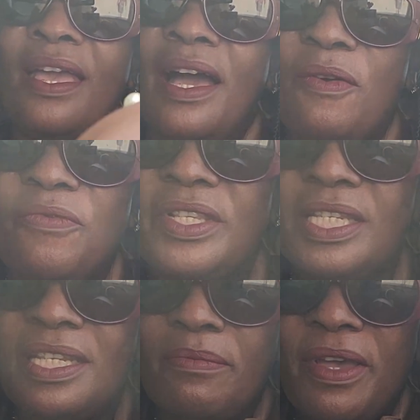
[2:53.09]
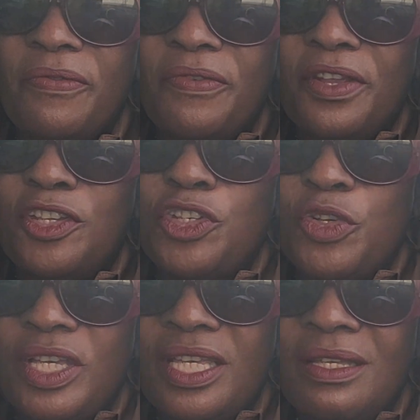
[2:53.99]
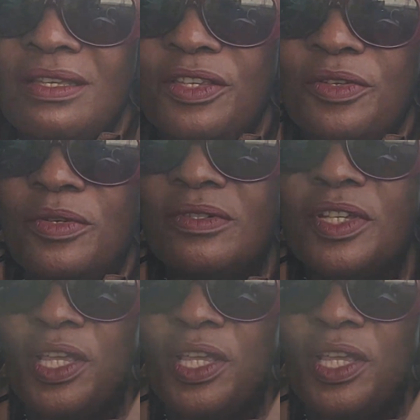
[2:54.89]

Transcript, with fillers: i'm visiting my friend joy you know